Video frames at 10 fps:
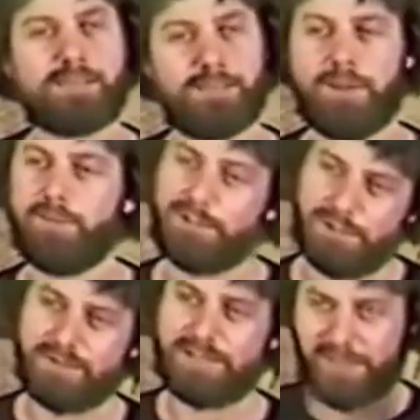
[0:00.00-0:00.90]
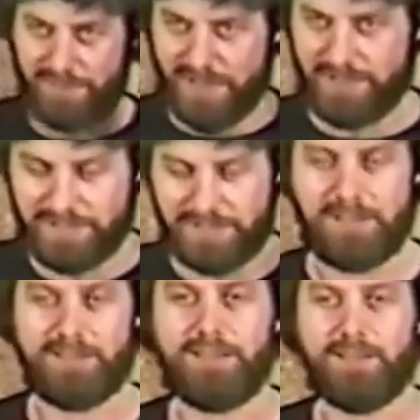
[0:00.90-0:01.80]
it's the Lord. I mean, Jonah's kind of thick
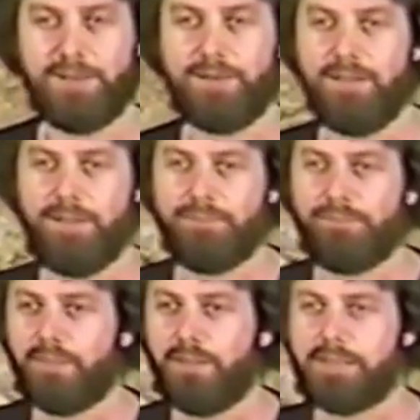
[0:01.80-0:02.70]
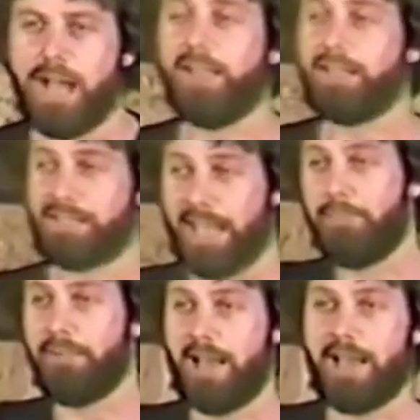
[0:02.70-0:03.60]
skull, you know. Because I'll escape
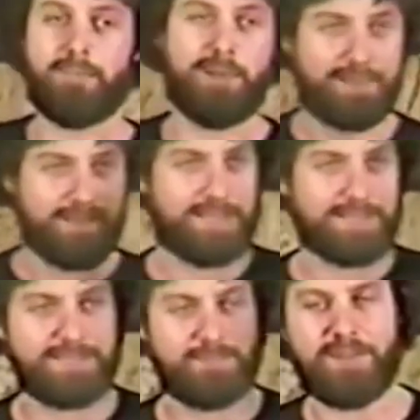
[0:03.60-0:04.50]
God. I'll buy a ticket to the